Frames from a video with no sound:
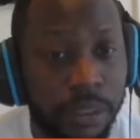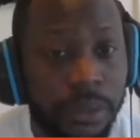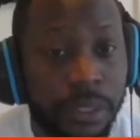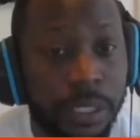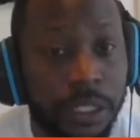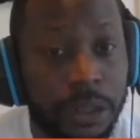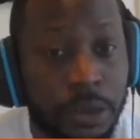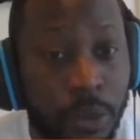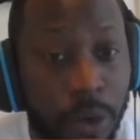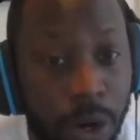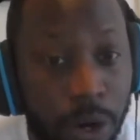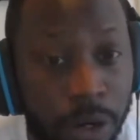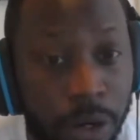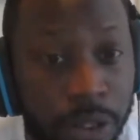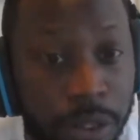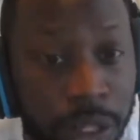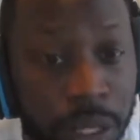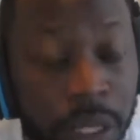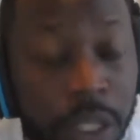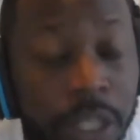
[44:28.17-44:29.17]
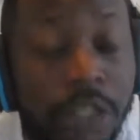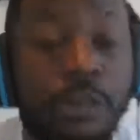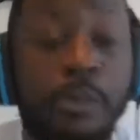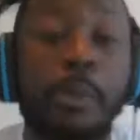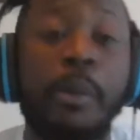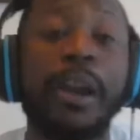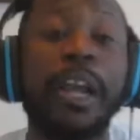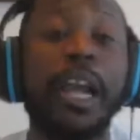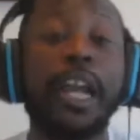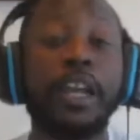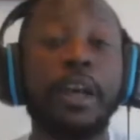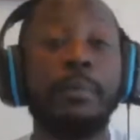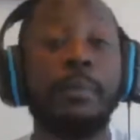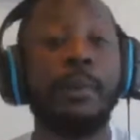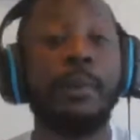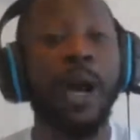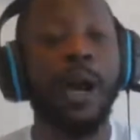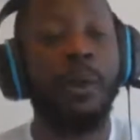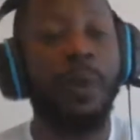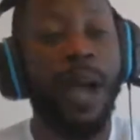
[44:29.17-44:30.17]
Doesn't work. You bring in your
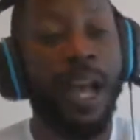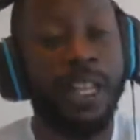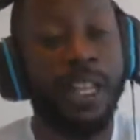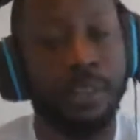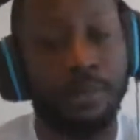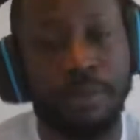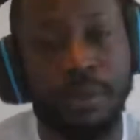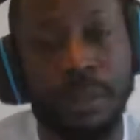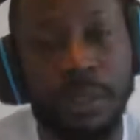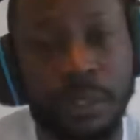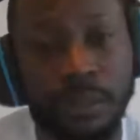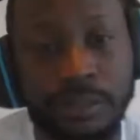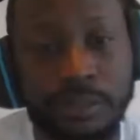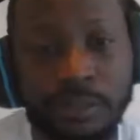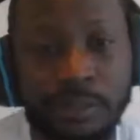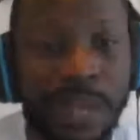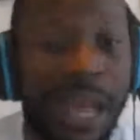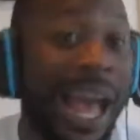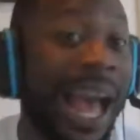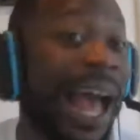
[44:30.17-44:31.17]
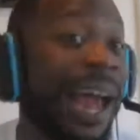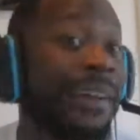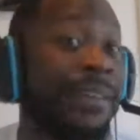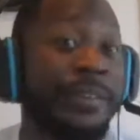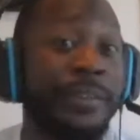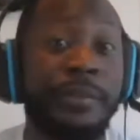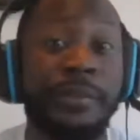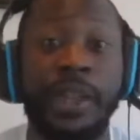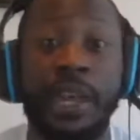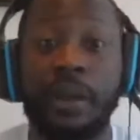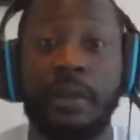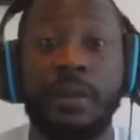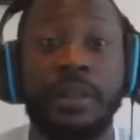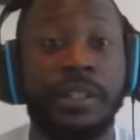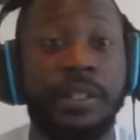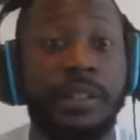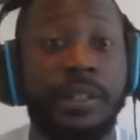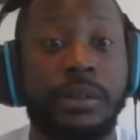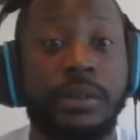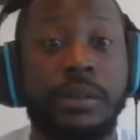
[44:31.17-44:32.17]
boy Westbrook. I knew that
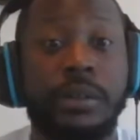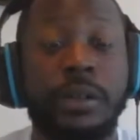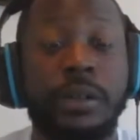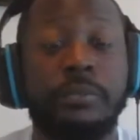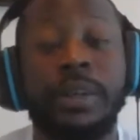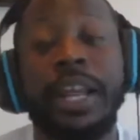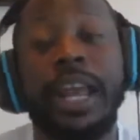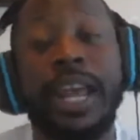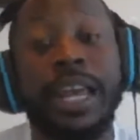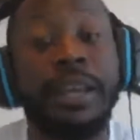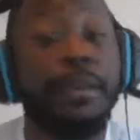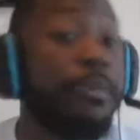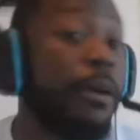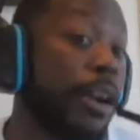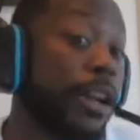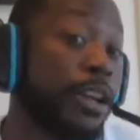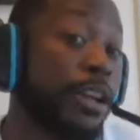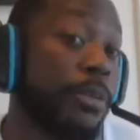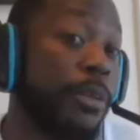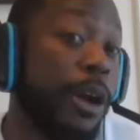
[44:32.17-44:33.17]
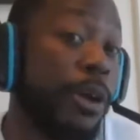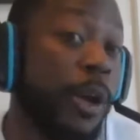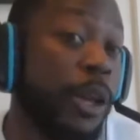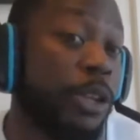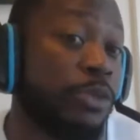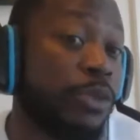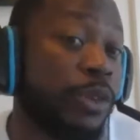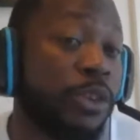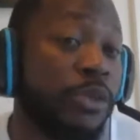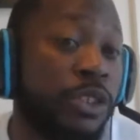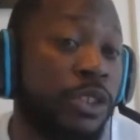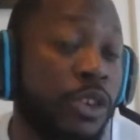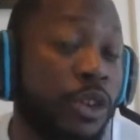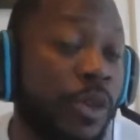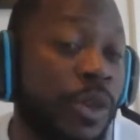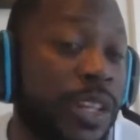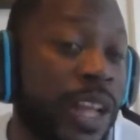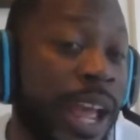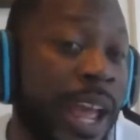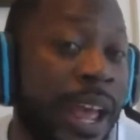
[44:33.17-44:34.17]
wasn't gonna work. But hey, you brought in your boy Westbrook. You was
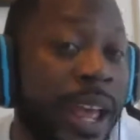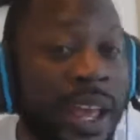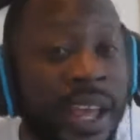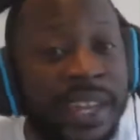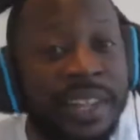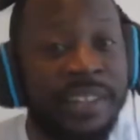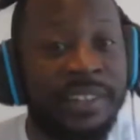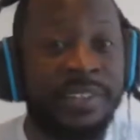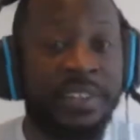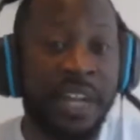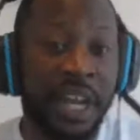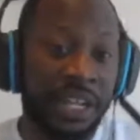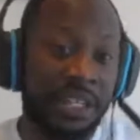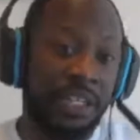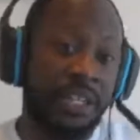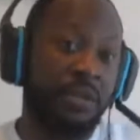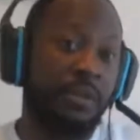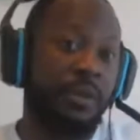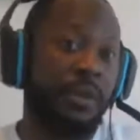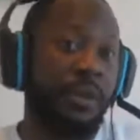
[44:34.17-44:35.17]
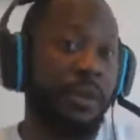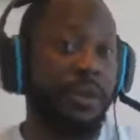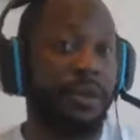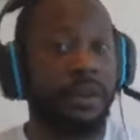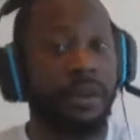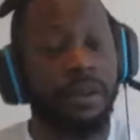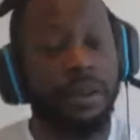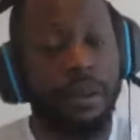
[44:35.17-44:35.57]
cool with that. Doesn't work.